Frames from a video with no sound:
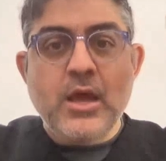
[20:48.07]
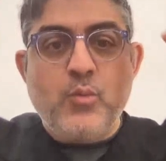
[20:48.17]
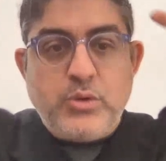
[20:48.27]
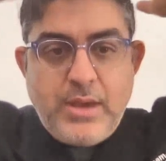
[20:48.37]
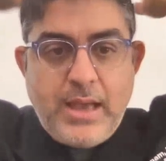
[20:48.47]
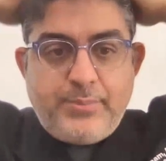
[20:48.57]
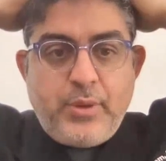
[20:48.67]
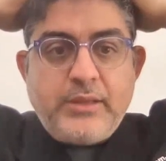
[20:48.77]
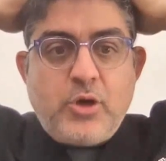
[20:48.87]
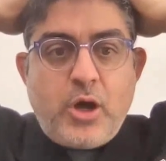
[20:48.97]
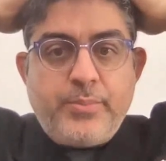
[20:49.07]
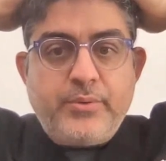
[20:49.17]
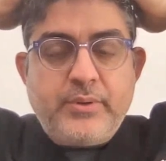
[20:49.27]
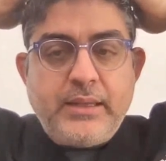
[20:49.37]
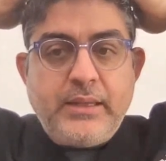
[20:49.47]
When you apply
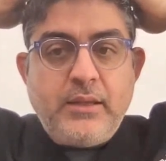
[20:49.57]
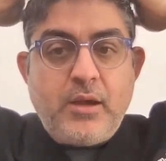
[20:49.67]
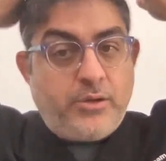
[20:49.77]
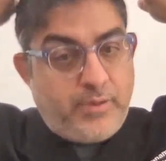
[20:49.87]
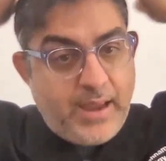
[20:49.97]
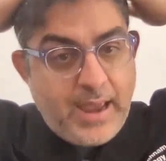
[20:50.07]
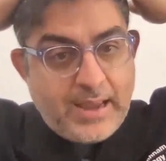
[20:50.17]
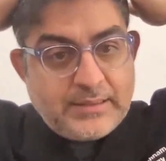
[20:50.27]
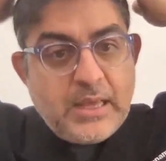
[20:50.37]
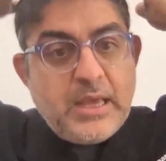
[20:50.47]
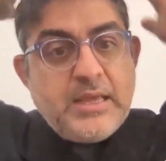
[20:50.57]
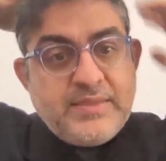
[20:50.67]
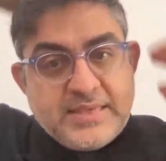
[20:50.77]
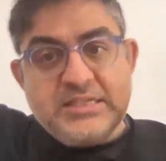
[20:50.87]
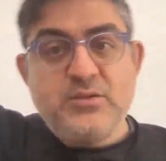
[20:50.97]
topically on your head,
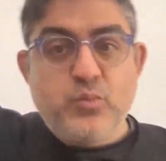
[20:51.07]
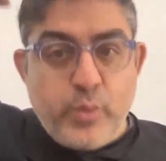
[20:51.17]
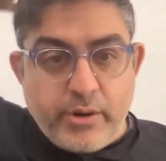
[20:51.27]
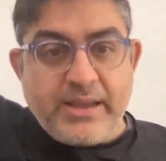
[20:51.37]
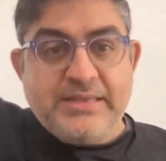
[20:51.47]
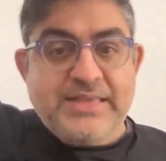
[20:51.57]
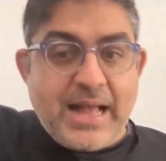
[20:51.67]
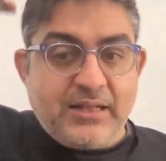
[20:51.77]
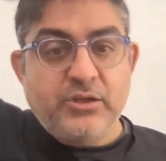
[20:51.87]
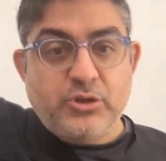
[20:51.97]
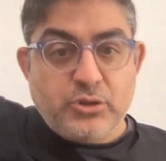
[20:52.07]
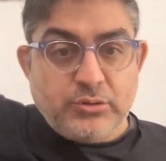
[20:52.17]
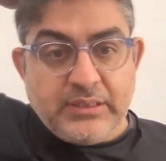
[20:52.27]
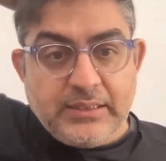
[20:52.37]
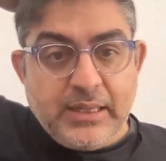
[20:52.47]
this is where exactly you
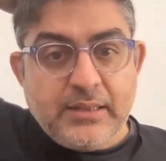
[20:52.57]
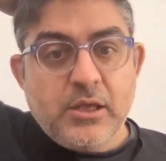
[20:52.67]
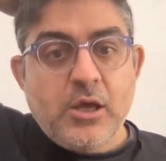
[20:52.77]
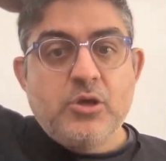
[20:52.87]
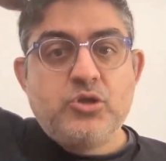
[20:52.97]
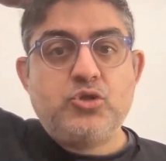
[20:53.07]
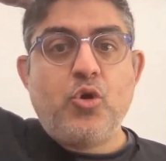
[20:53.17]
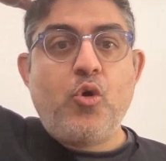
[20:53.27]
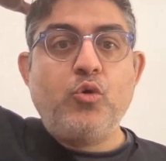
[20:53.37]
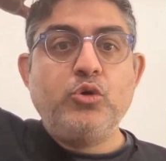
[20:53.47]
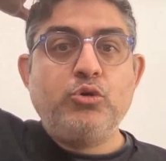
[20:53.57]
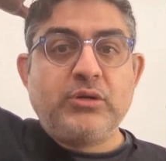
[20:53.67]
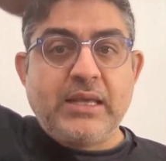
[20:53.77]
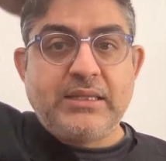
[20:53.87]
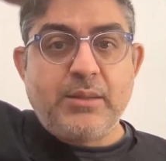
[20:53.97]
need it. So you're
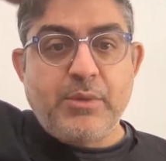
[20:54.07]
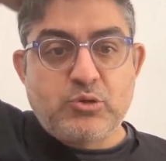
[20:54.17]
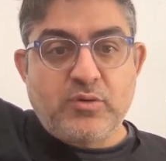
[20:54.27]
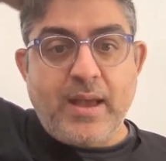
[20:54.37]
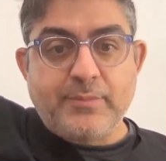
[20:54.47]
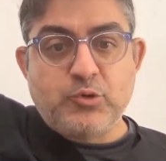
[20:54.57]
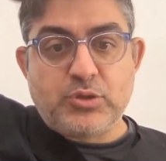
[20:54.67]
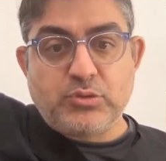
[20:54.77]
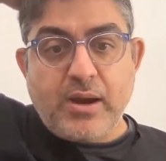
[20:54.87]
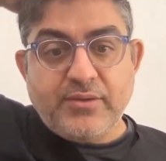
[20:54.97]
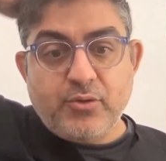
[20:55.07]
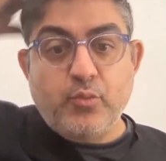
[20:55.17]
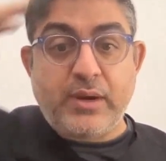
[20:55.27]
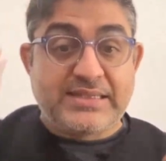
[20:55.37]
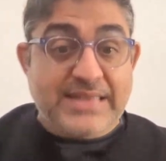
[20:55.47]
getting the majority absorption right there
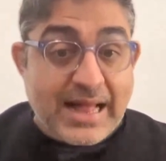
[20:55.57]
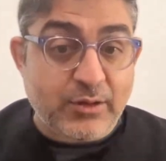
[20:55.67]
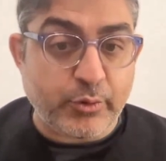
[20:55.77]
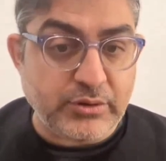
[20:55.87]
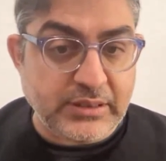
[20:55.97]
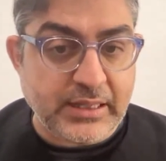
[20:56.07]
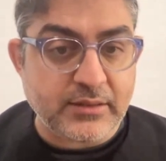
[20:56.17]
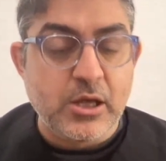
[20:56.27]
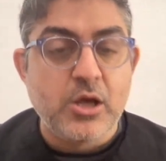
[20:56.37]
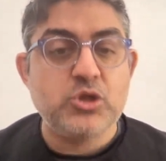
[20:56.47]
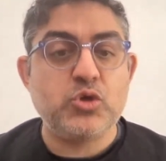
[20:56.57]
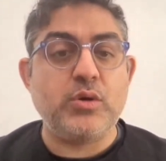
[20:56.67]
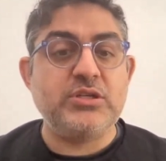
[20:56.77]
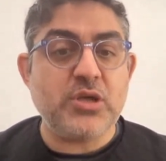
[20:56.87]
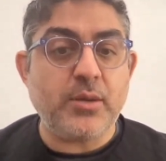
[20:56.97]
where exactly where you need it. So
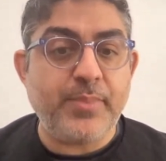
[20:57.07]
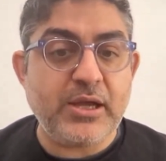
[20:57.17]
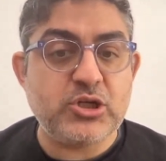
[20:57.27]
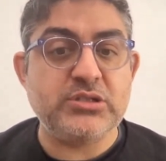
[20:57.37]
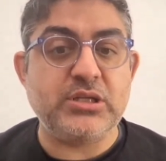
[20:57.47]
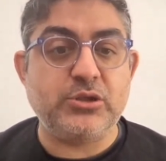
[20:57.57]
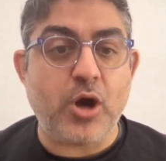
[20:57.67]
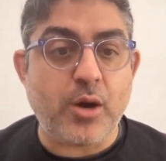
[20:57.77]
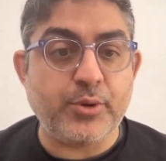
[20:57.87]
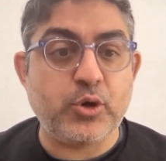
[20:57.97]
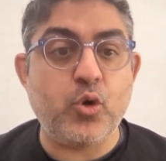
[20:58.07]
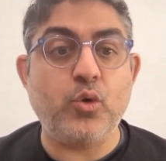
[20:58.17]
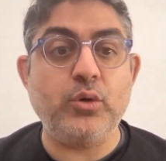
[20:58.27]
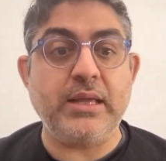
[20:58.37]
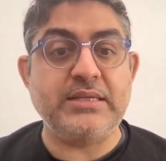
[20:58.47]
in some patients, the
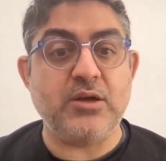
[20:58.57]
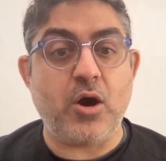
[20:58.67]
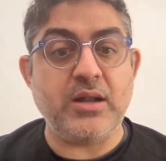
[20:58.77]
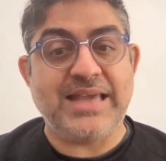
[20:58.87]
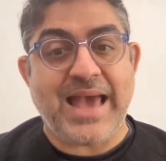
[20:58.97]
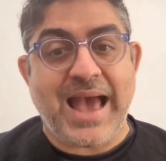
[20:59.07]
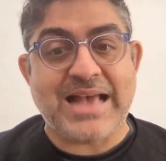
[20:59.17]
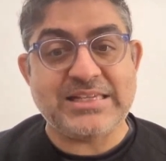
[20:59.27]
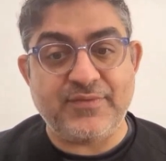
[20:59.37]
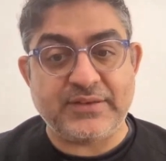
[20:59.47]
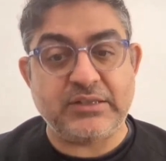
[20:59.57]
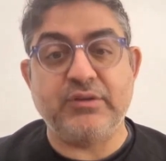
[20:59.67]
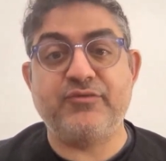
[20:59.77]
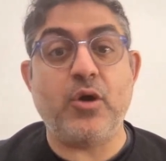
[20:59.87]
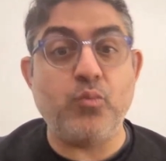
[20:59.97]
topical is honestly as effective,
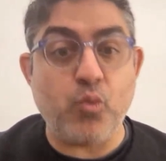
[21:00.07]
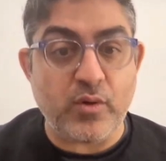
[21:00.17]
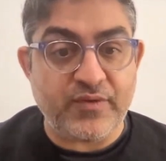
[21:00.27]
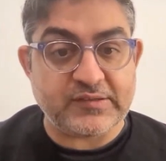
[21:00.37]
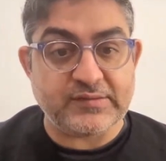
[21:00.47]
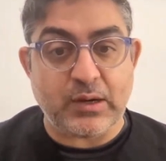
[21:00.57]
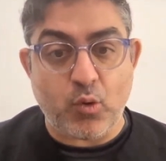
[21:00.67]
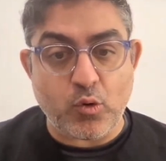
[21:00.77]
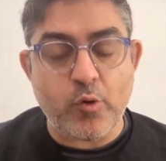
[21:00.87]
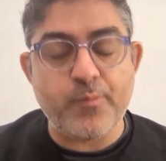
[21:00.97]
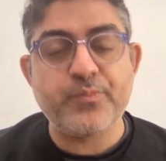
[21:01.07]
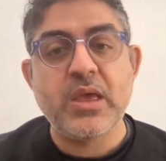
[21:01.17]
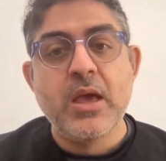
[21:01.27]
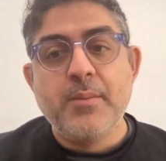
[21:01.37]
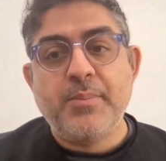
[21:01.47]
if not more effective than oral.
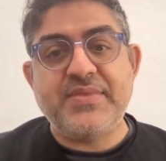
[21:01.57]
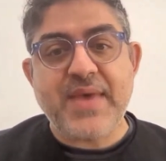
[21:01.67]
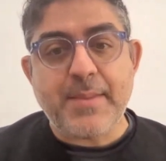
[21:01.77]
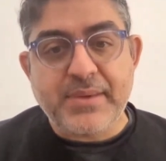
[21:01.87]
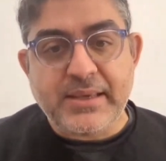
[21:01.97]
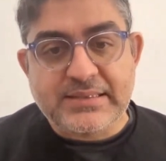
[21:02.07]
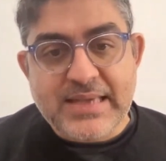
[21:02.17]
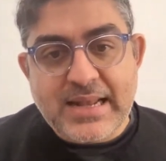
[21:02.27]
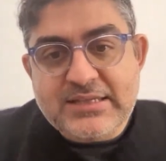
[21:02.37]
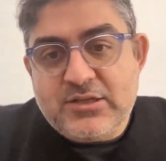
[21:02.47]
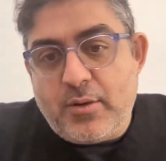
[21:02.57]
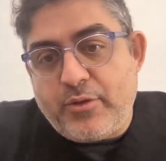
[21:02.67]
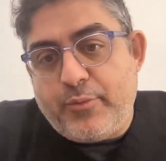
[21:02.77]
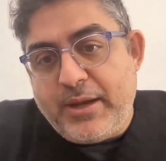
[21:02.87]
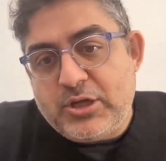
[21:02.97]
But that being said, in some
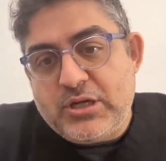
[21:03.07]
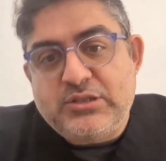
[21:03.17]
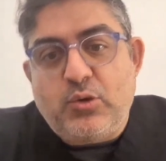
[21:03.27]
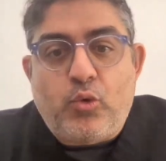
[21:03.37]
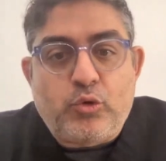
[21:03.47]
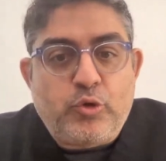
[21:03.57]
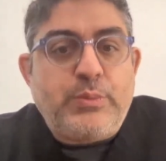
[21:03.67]
other patients, the oral could be